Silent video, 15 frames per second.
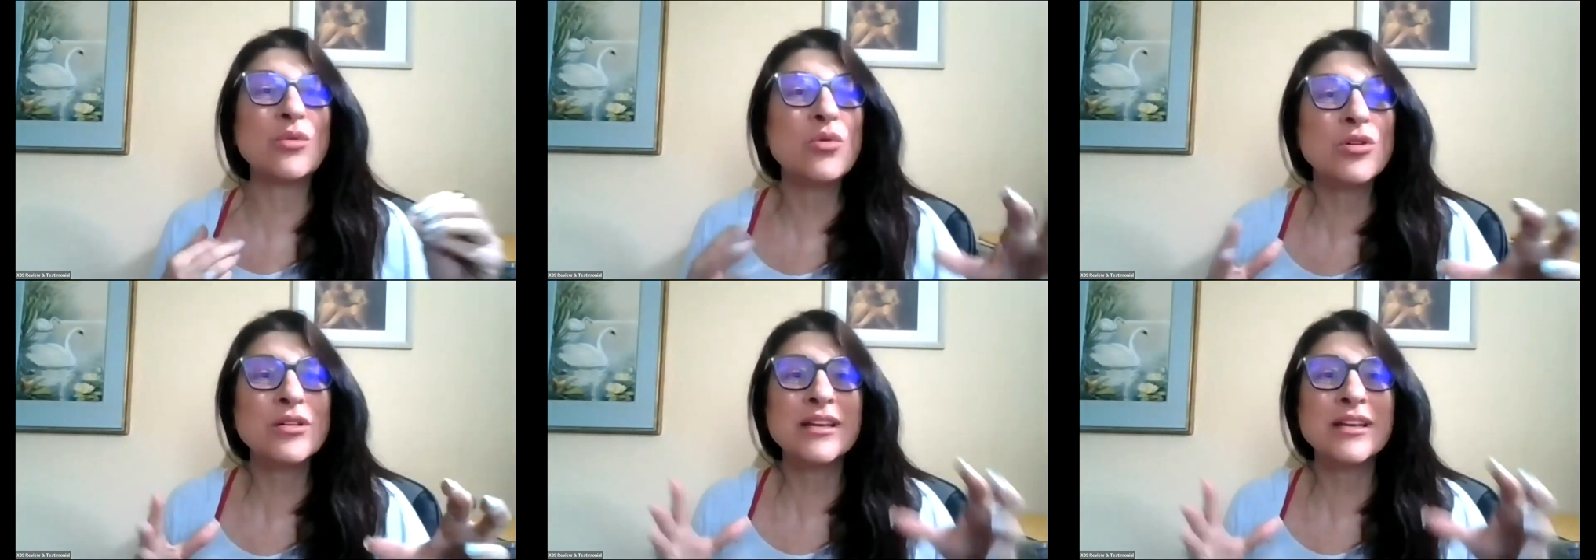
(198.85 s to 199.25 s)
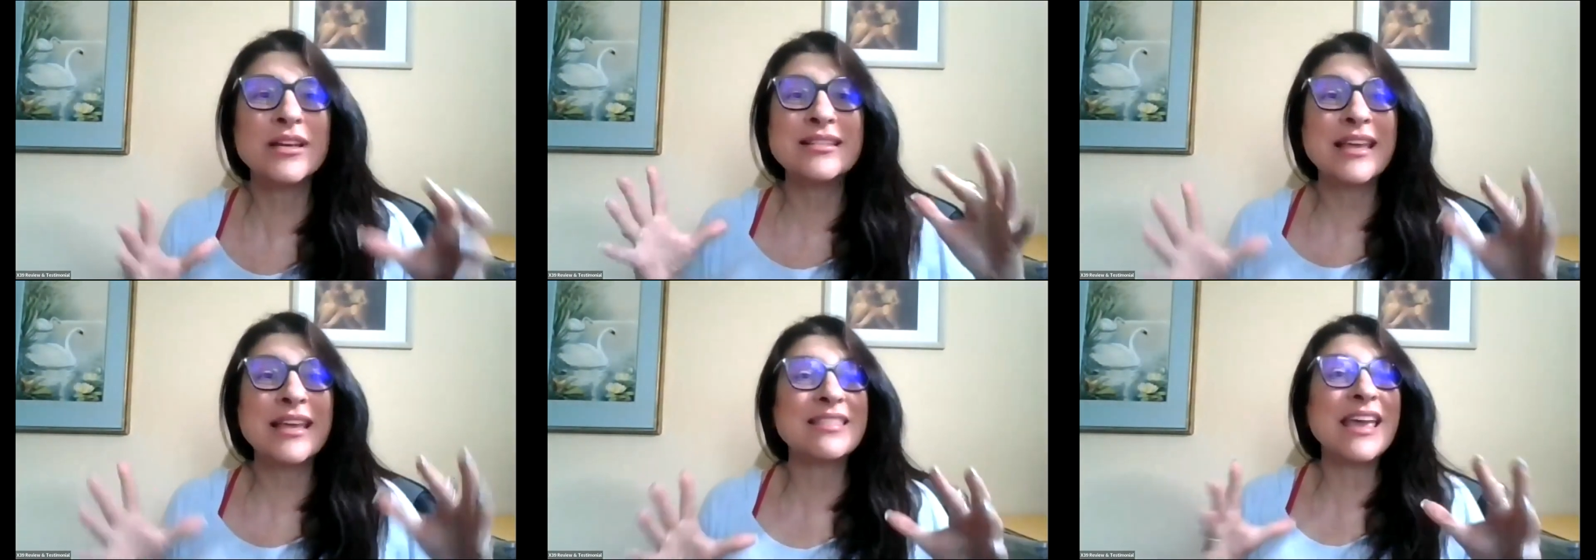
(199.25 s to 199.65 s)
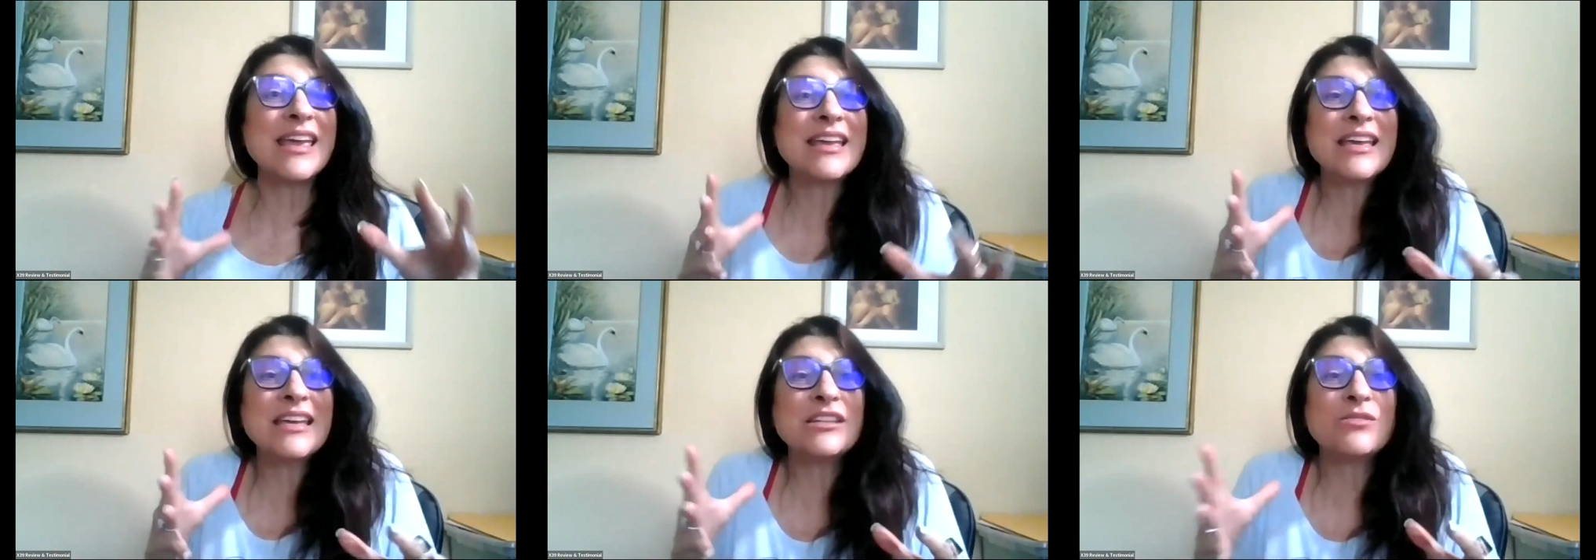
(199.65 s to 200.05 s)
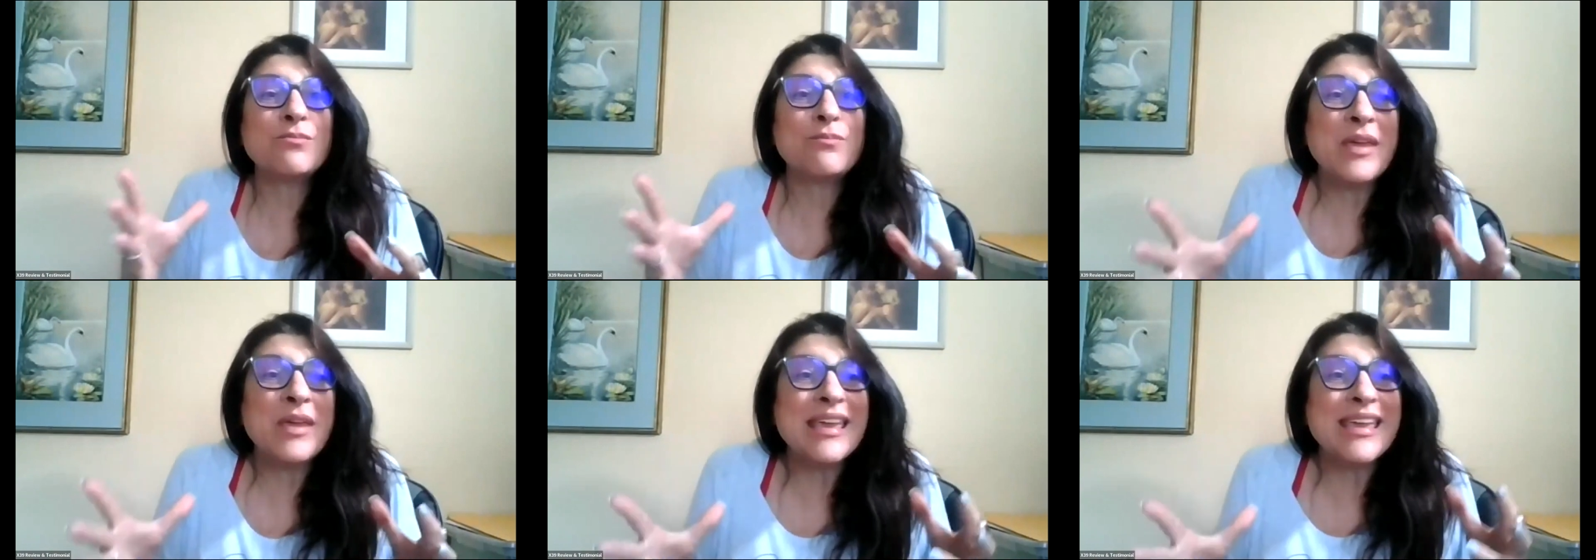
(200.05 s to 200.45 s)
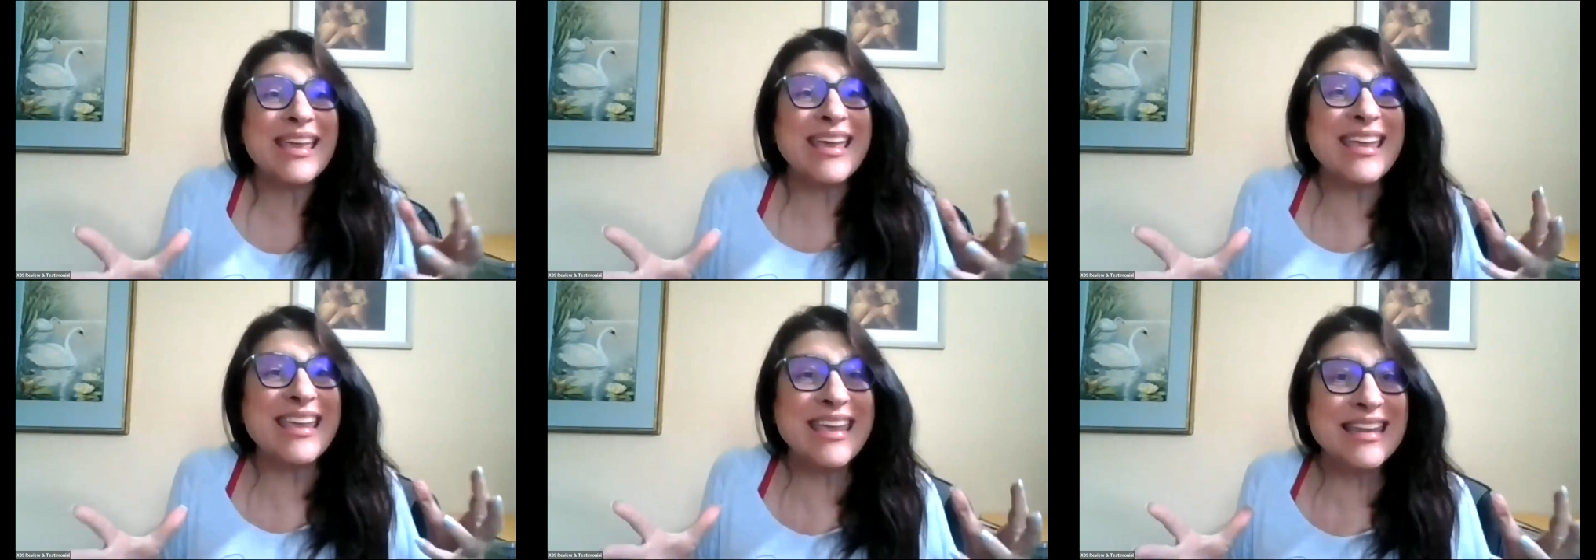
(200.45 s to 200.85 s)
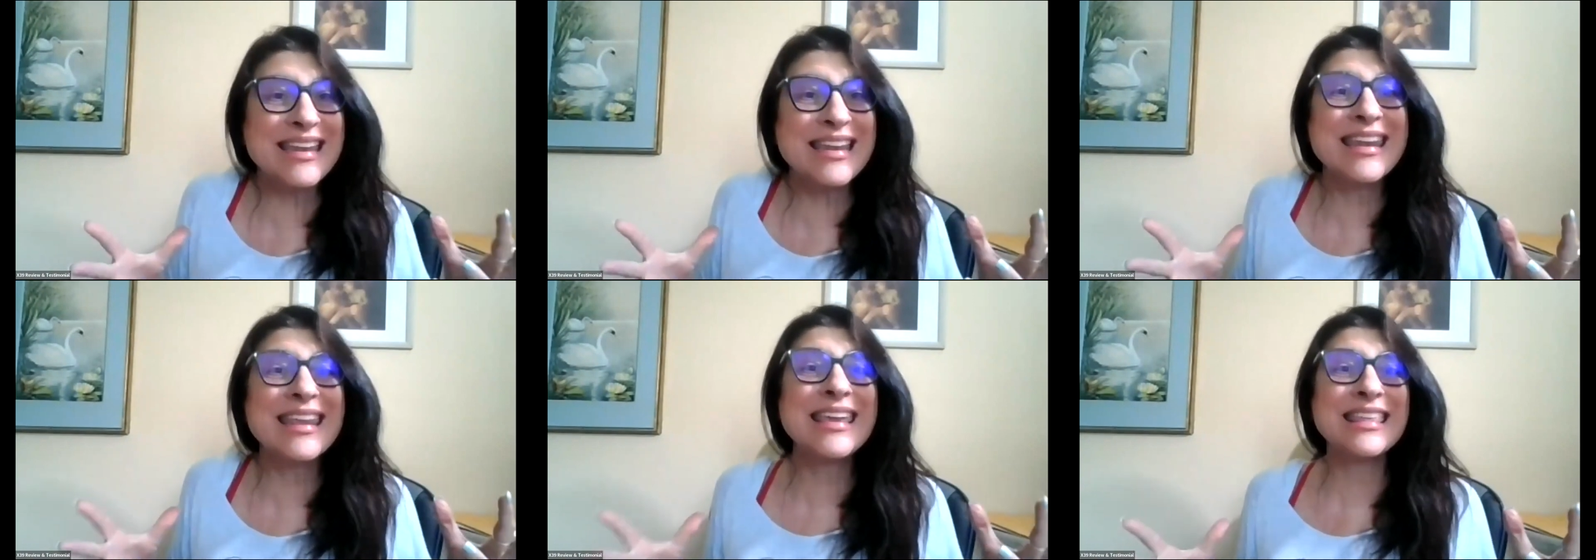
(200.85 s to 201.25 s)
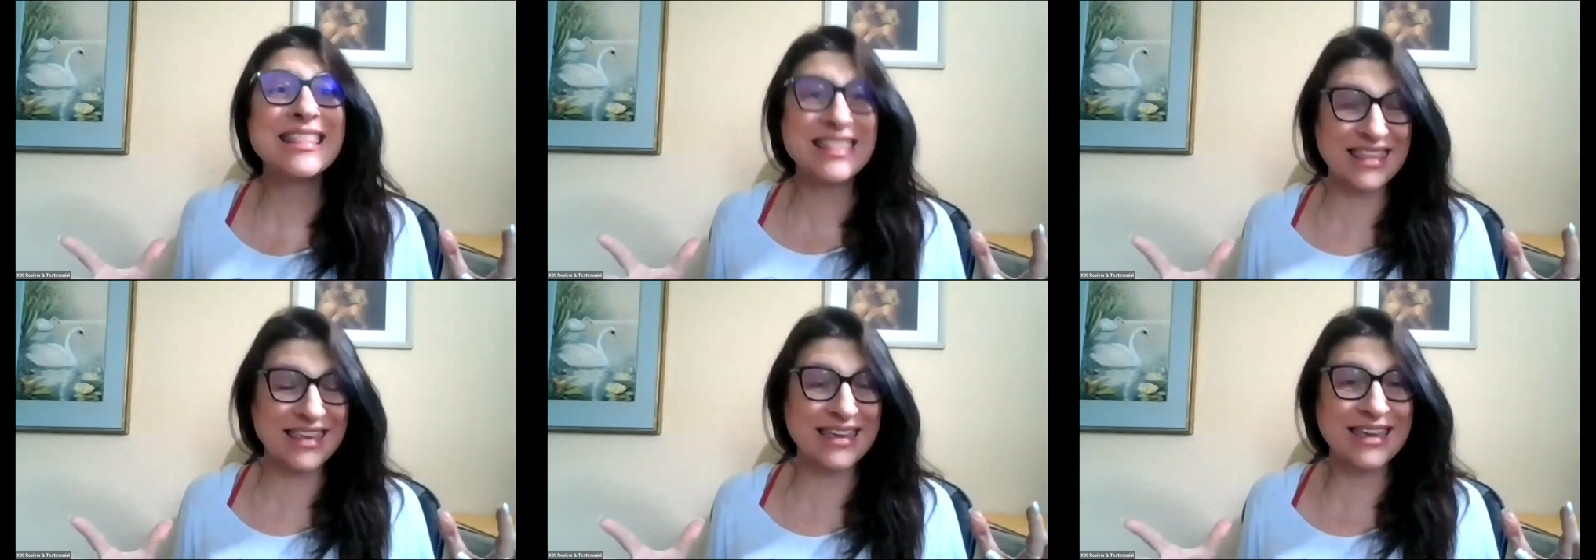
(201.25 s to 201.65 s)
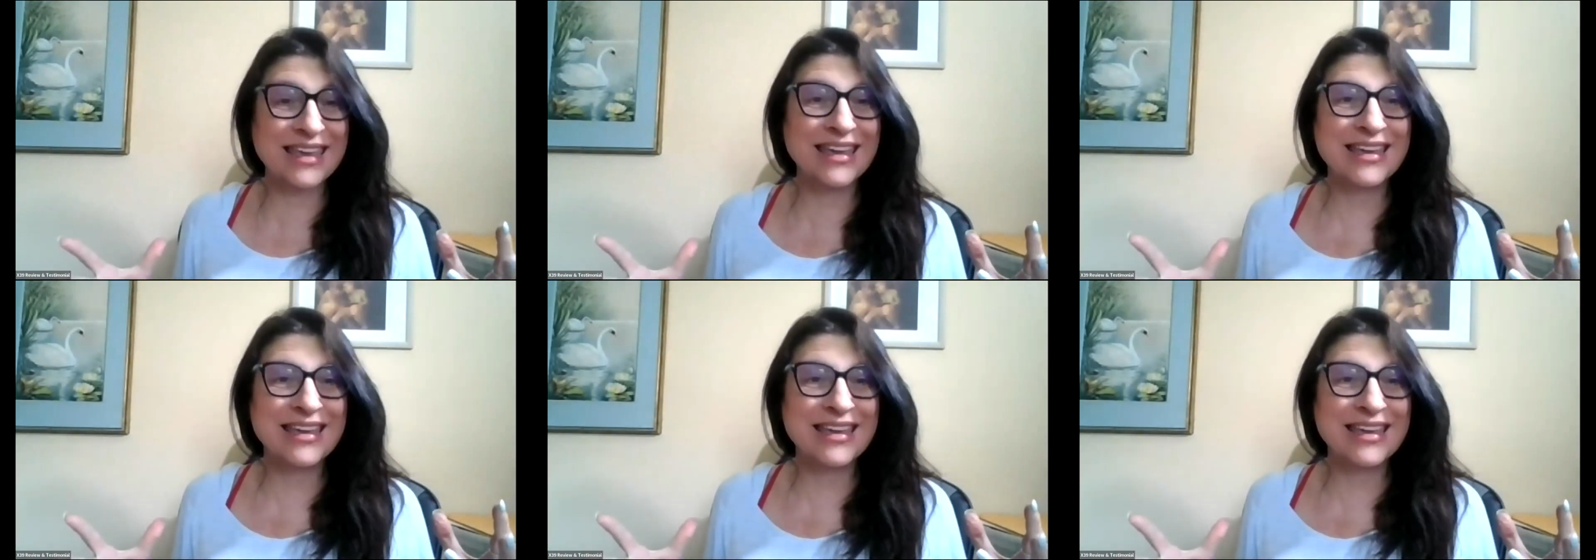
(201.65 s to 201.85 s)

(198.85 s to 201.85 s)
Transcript: organs, like they can be anything.